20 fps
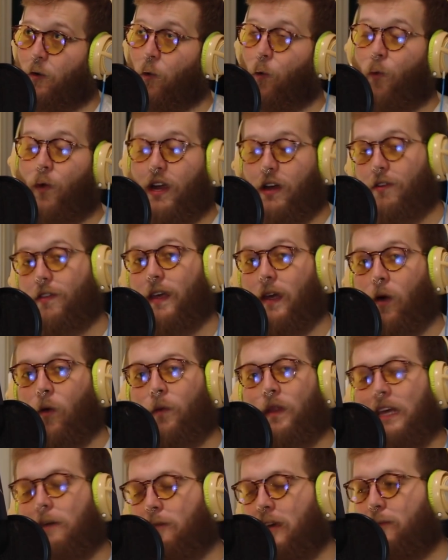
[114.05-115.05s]
we're the
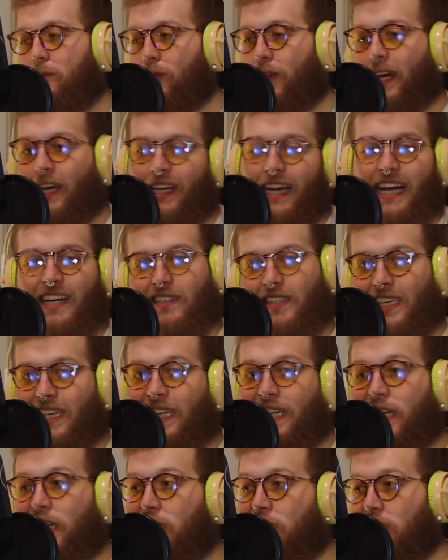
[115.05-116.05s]
only people that can actually
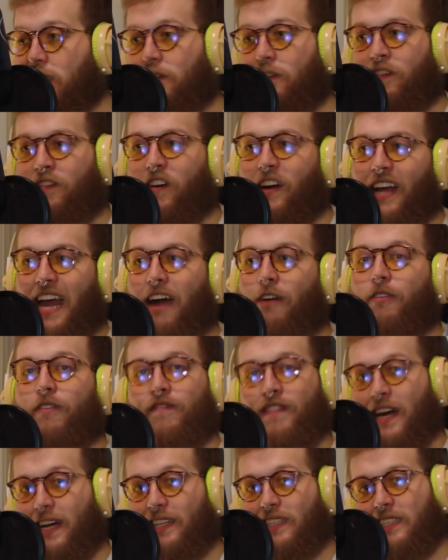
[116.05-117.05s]
get us the fuck out
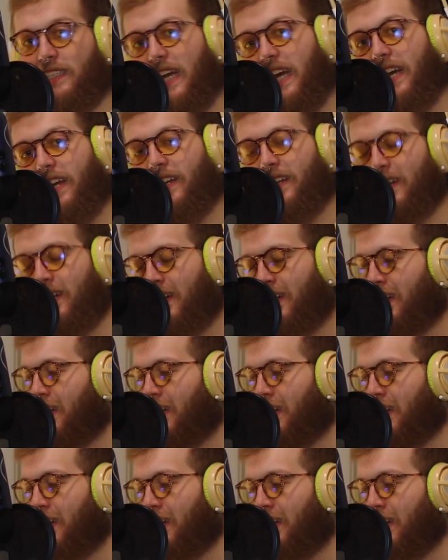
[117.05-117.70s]
of that state.